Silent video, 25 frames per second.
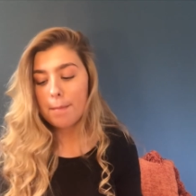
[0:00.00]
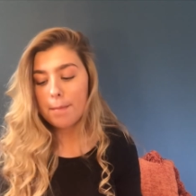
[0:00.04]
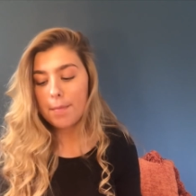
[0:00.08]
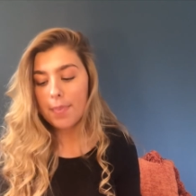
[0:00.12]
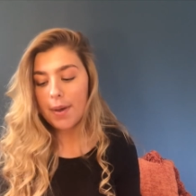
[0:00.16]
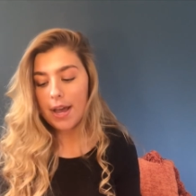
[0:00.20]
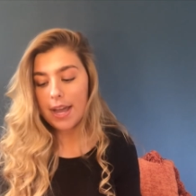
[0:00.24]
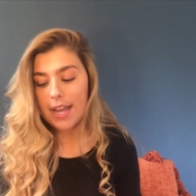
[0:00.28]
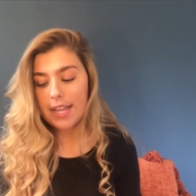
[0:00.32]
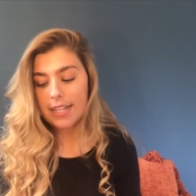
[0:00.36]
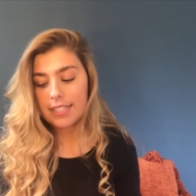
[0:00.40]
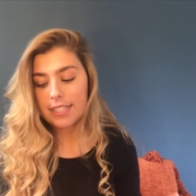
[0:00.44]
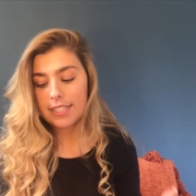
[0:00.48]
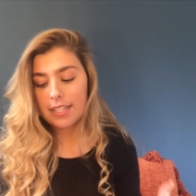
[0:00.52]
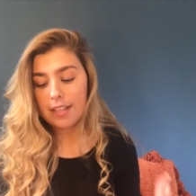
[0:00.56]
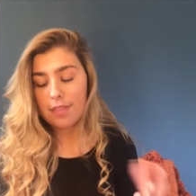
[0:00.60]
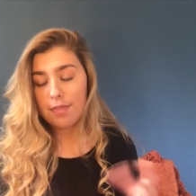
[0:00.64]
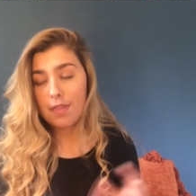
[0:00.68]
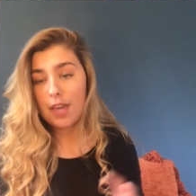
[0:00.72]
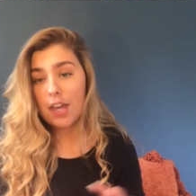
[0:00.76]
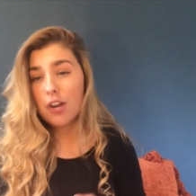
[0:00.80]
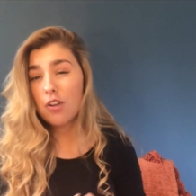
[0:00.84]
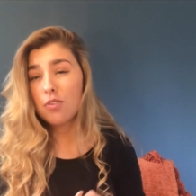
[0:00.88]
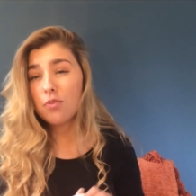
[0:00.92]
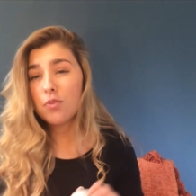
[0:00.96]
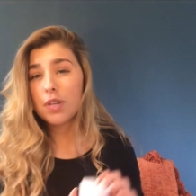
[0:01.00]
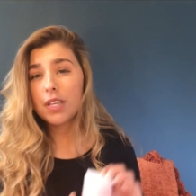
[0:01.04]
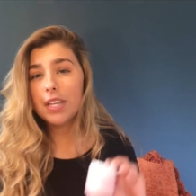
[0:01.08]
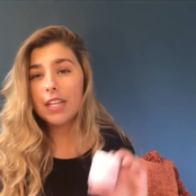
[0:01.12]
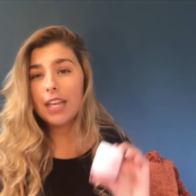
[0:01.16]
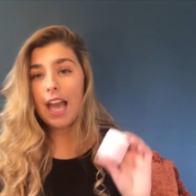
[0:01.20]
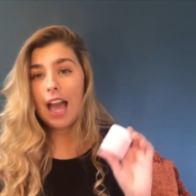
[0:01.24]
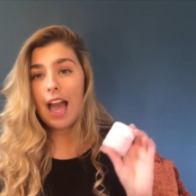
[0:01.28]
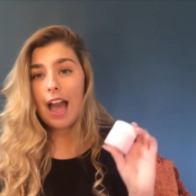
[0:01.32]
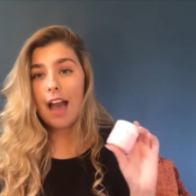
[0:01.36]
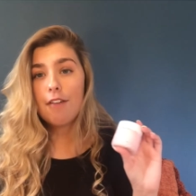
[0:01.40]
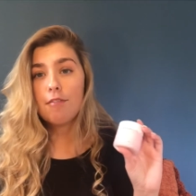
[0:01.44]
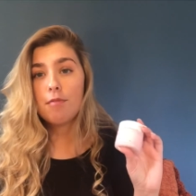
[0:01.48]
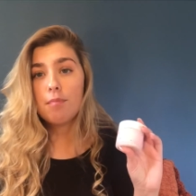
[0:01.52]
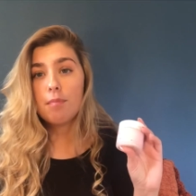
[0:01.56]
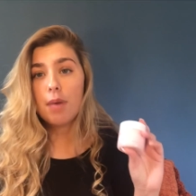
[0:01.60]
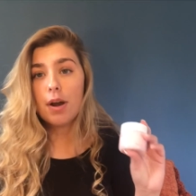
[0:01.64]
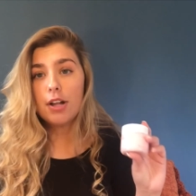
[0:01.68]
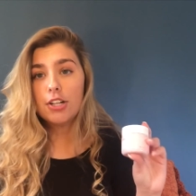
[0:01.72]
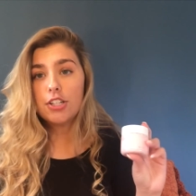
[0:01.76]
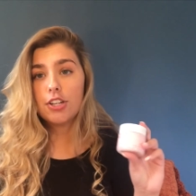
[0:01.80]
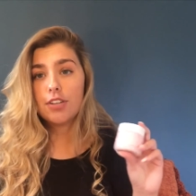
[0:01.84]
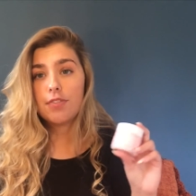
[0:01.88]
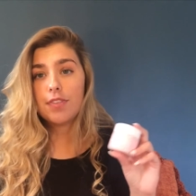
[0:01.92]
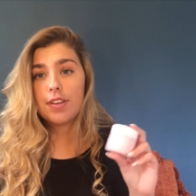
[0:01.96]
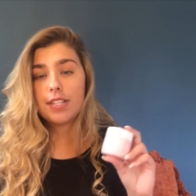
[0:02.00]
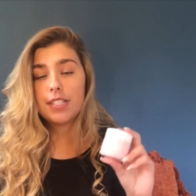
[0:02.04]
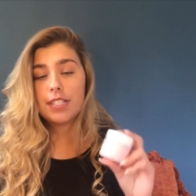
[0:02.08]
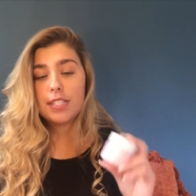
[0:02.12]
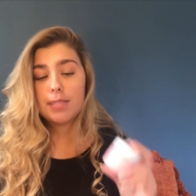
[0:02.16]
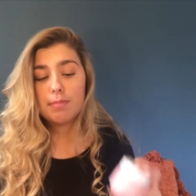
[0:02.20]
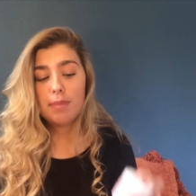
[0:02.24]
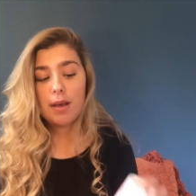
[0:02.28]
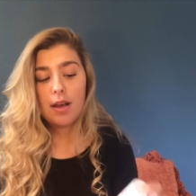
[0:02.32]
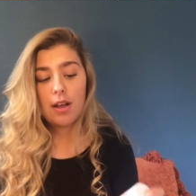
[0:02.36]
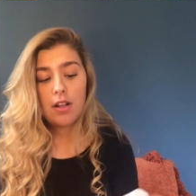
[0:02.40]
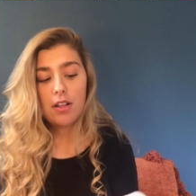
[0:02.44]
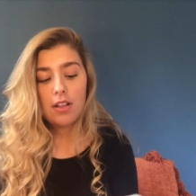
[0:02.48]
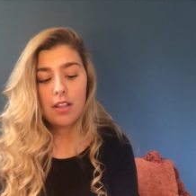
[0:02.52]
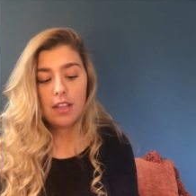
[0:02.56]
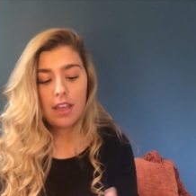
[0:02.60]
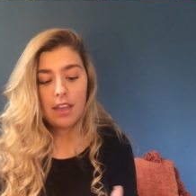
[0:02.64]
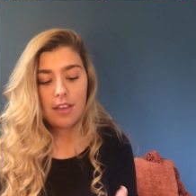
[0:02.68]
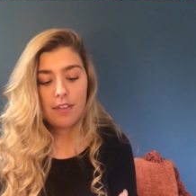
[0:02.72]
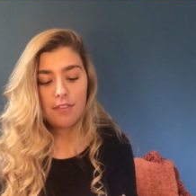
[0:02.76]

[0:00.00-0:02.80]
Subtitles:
But they don't really have much of a smell.